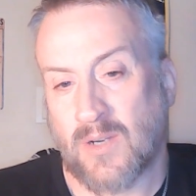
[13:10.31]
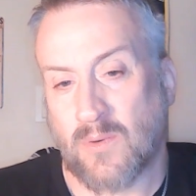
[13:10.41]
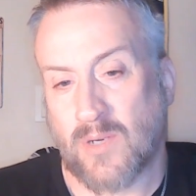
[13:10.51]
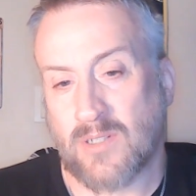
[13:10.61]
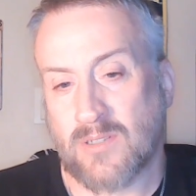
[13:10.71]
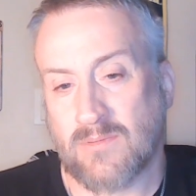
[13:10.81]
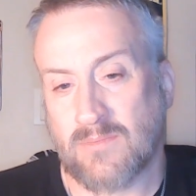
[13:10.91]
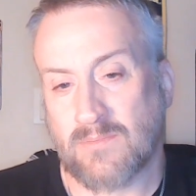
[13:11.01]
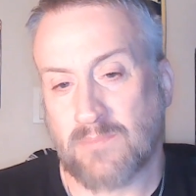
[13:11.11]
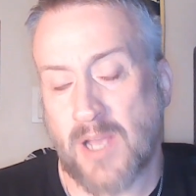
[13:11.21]

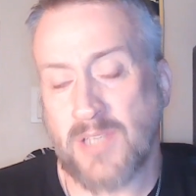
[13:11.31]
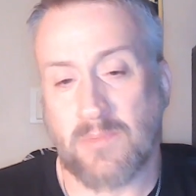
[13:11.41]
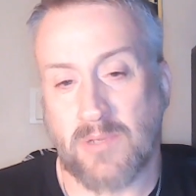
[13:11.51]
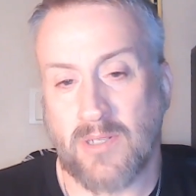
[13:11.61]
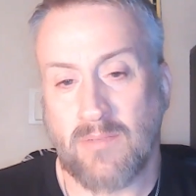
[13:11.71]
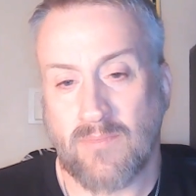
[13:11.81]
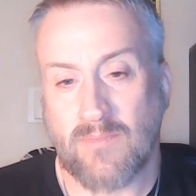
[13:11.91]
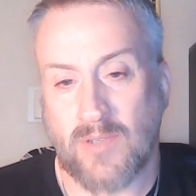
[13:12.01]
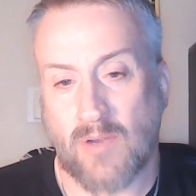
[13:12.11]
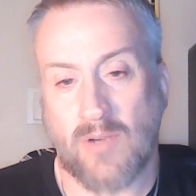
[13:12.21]
Well, possibly.
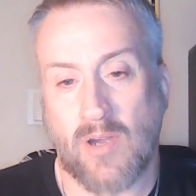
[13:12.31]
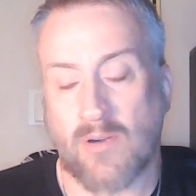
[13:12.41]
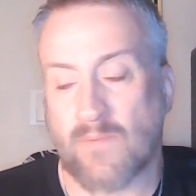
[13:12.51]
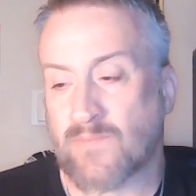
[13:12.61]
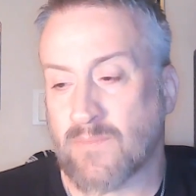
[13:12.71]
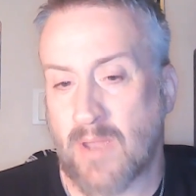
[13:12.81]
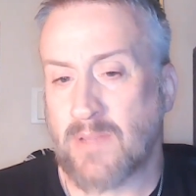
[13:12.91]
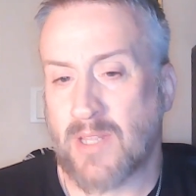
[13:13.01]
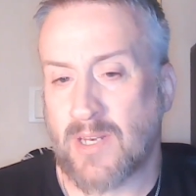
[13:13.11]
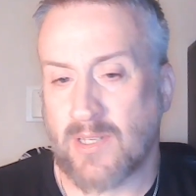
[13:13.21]
Don't know.
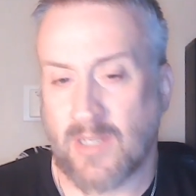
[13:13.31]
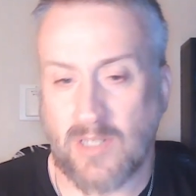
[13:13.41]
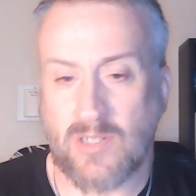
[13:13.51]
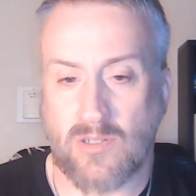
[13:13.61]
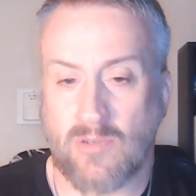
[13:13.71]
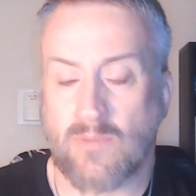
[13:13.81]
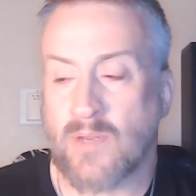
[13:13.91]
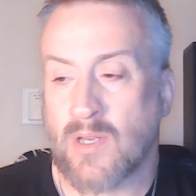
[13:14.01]
Maybe they didn't need to.